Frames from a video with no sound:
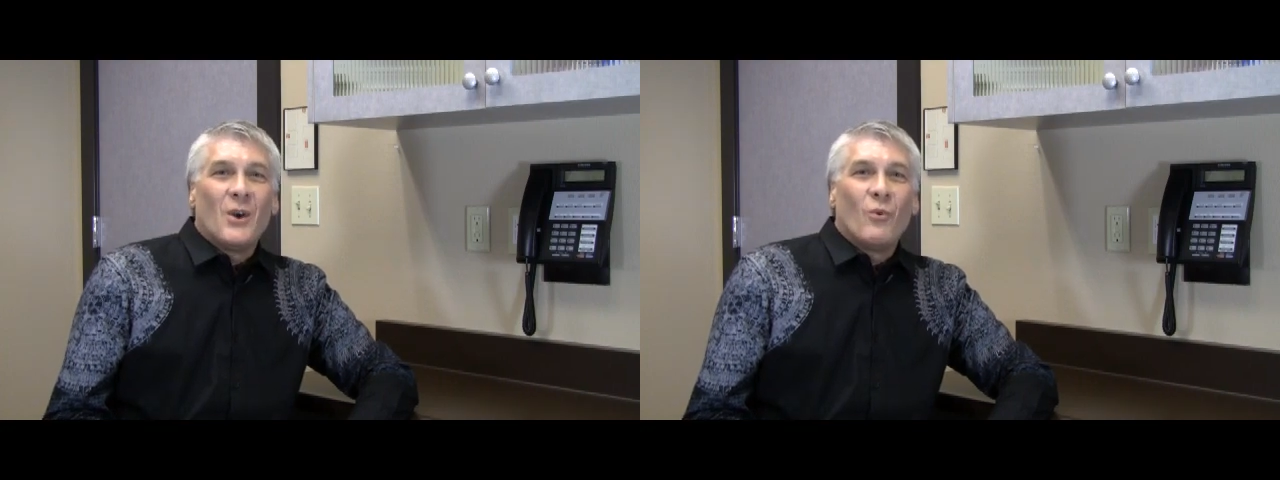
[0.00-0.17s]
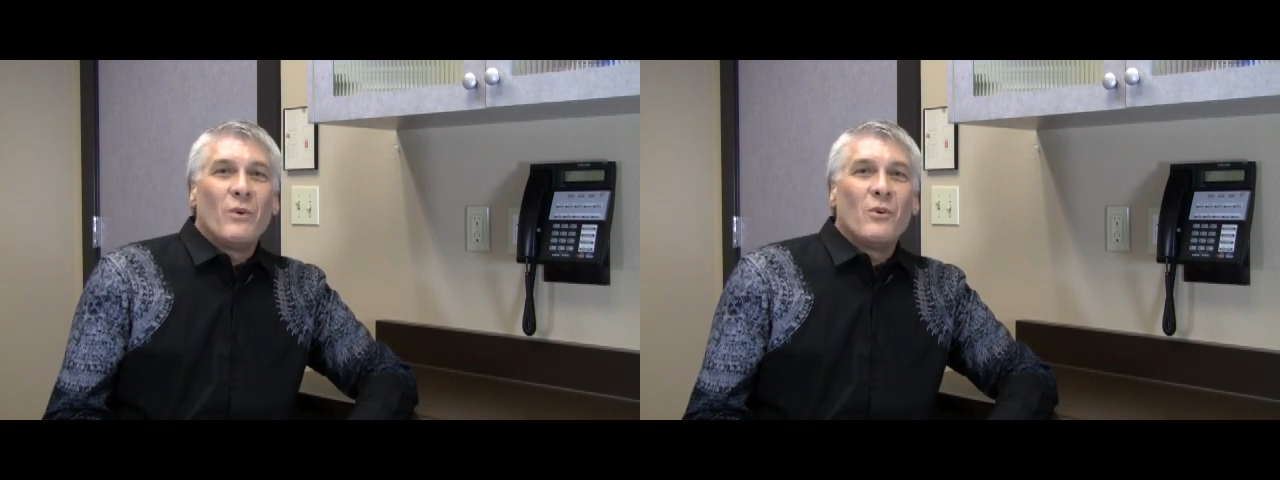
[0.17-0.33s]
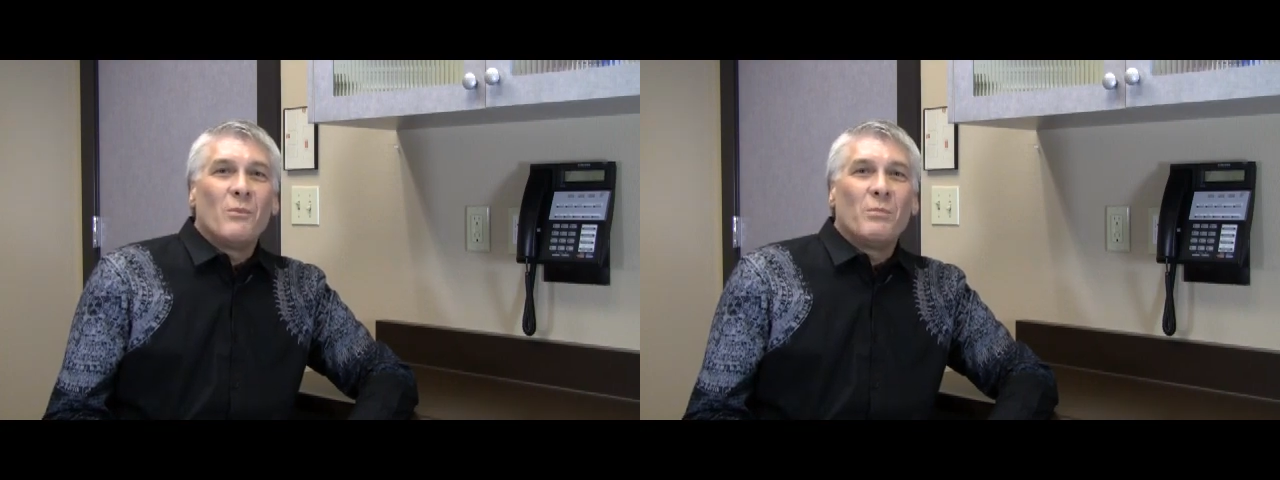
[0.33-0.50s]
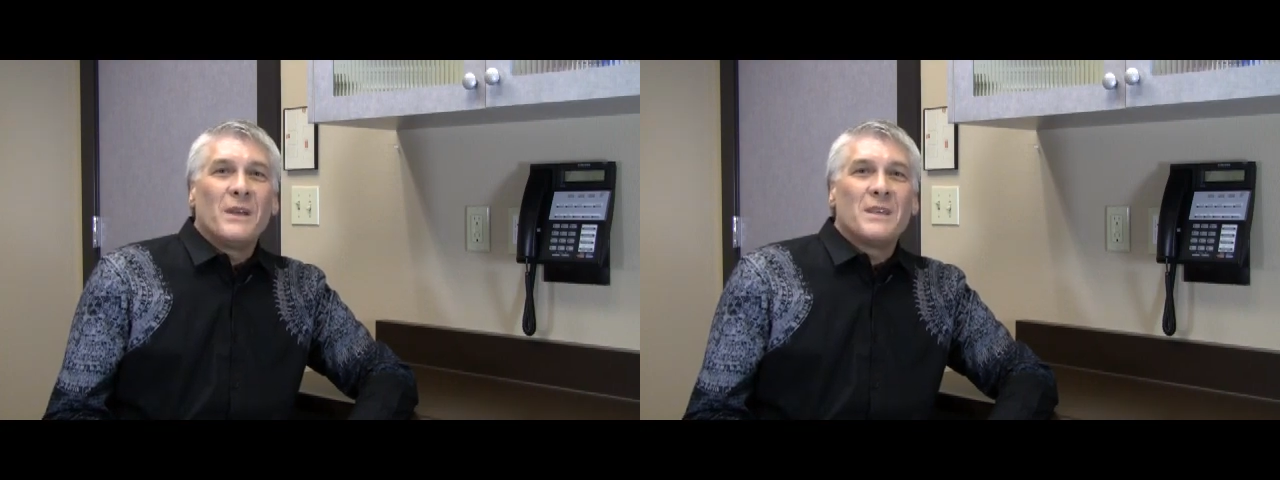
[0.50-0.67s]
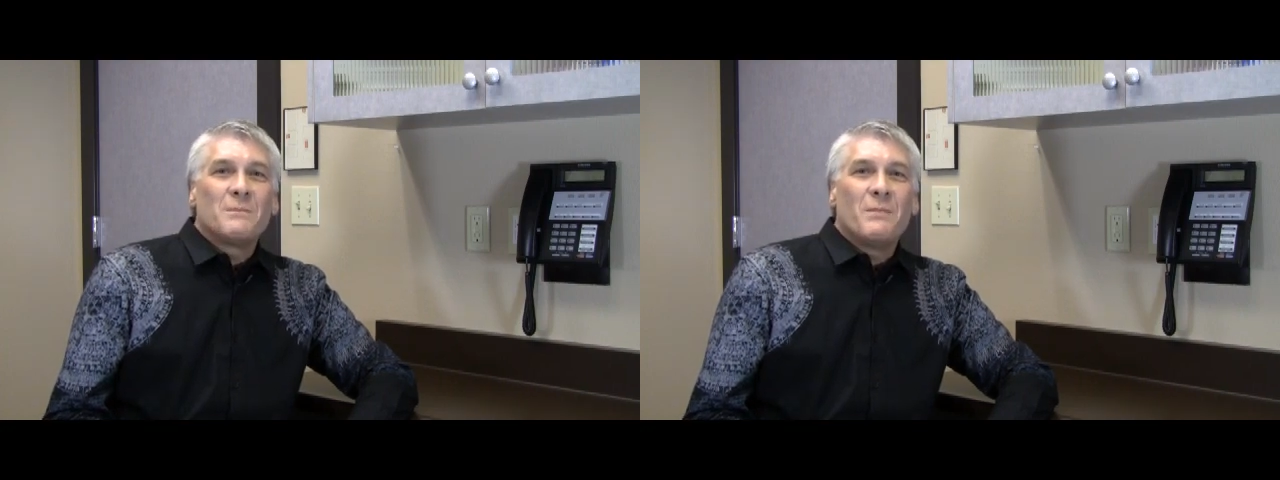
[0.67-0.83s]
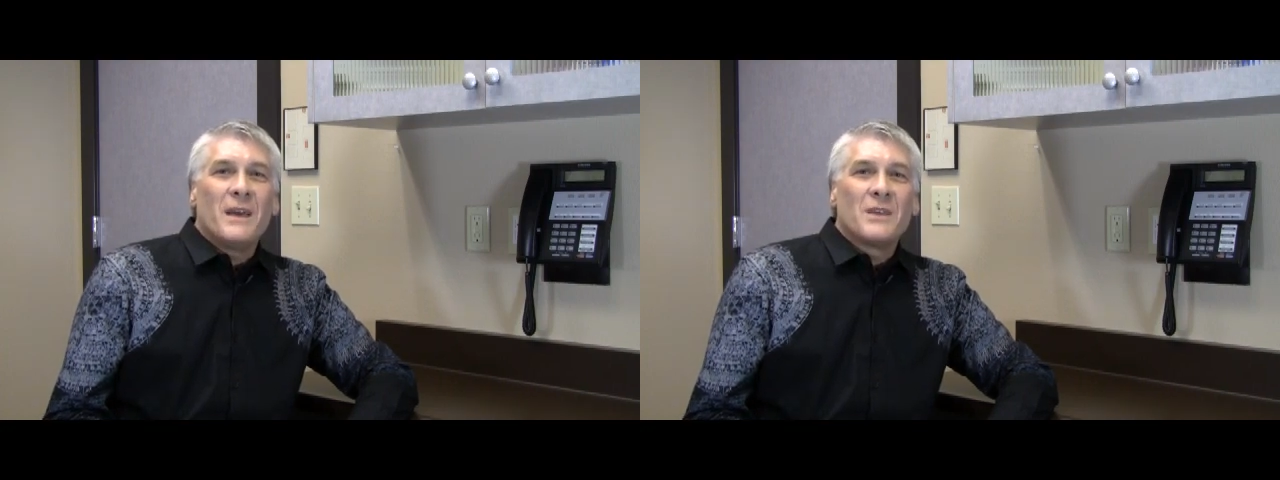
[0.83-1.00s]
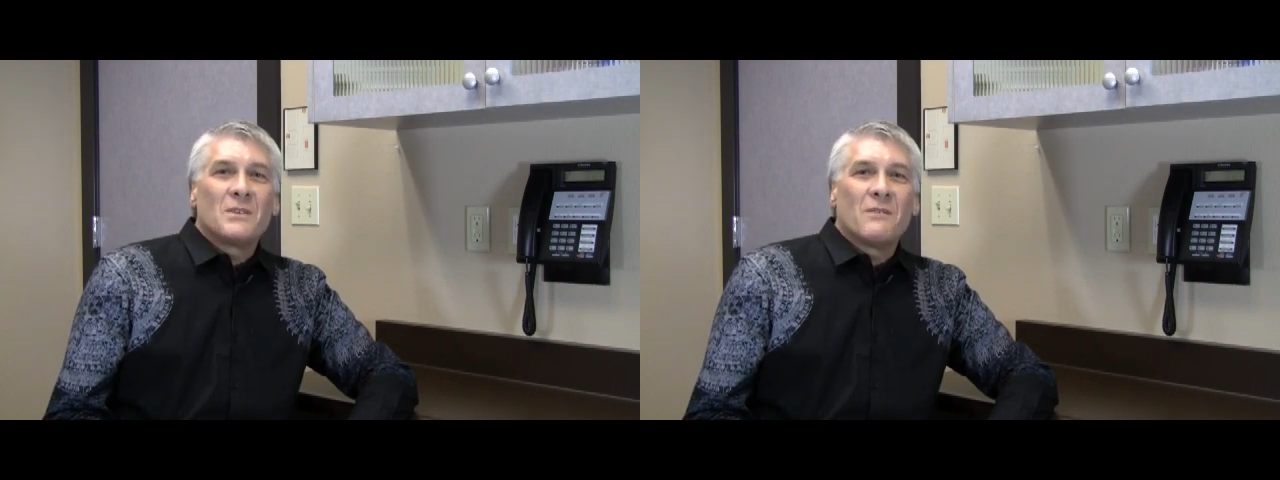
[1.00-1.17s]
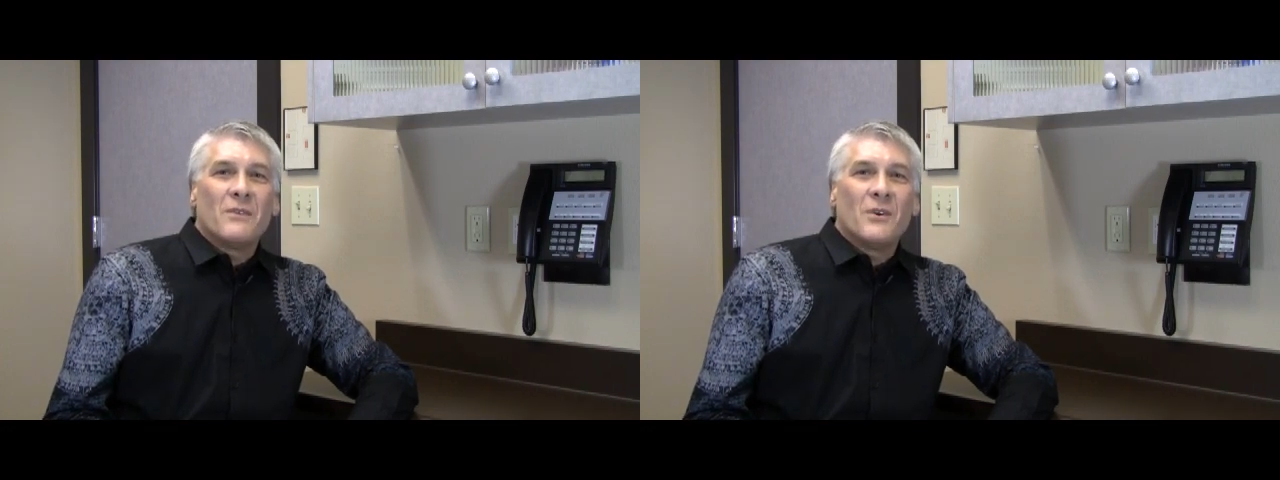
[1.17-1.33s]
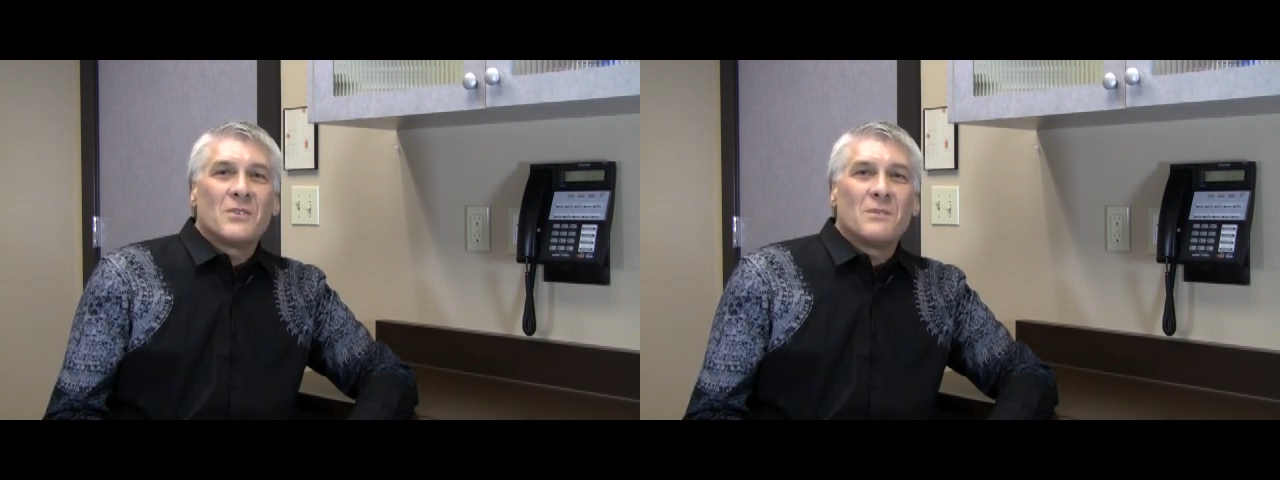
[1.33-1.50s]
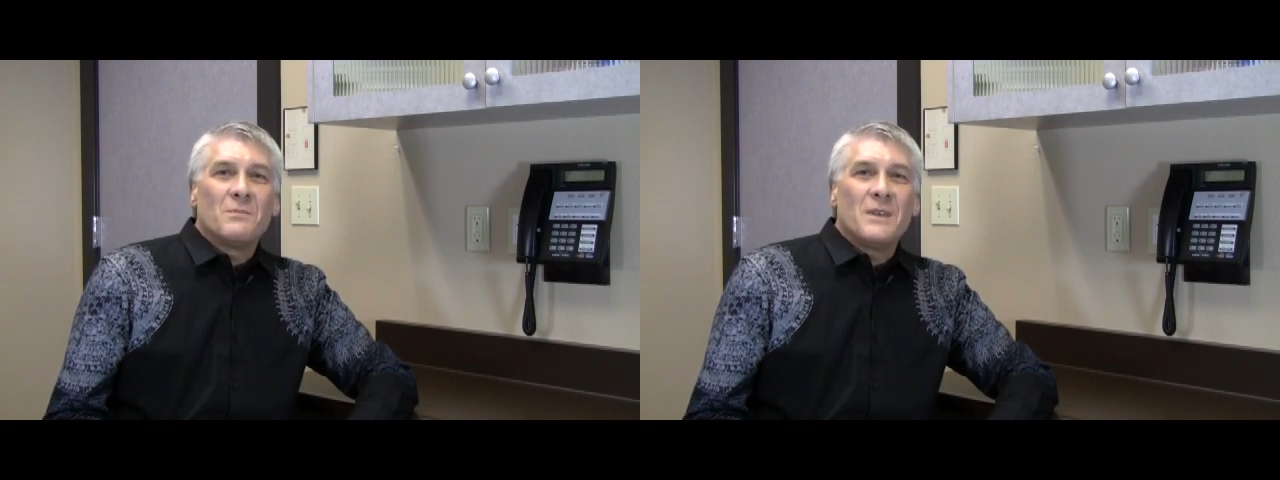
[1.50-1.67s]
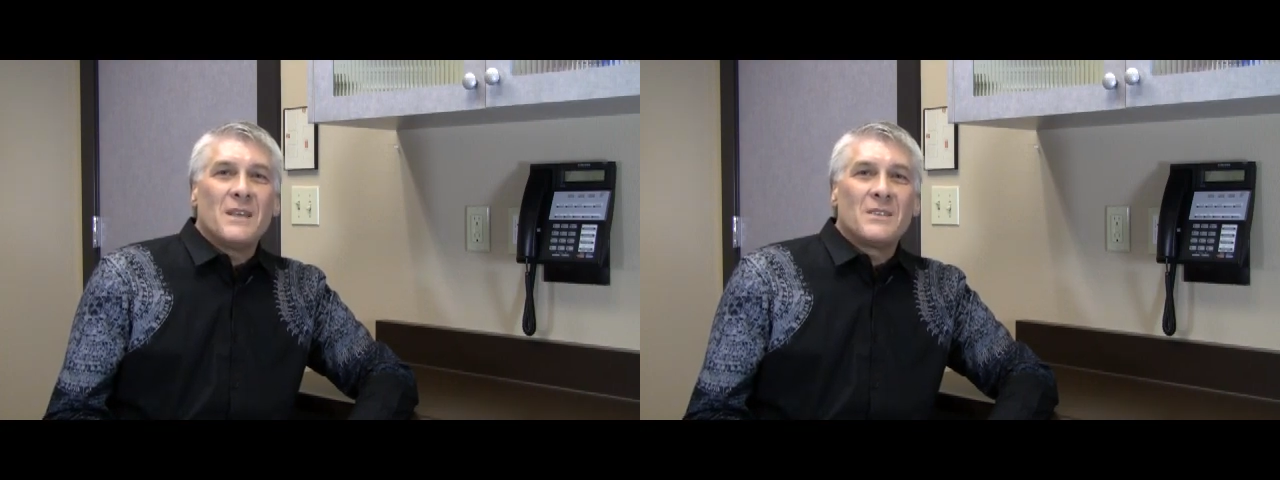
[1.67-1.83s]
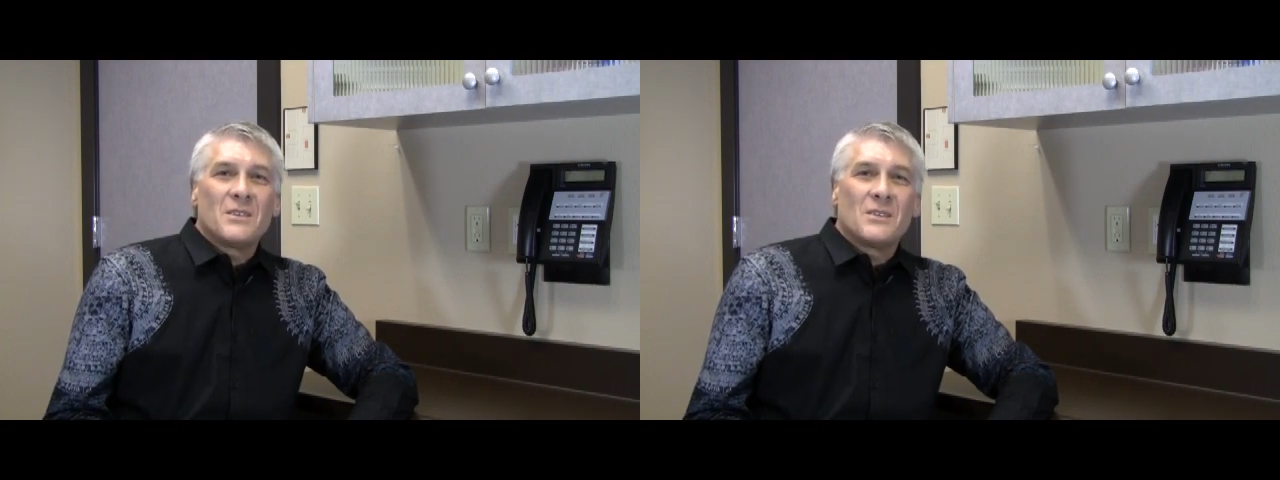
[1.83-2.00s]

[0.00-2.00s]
we will place bags of frozen peas as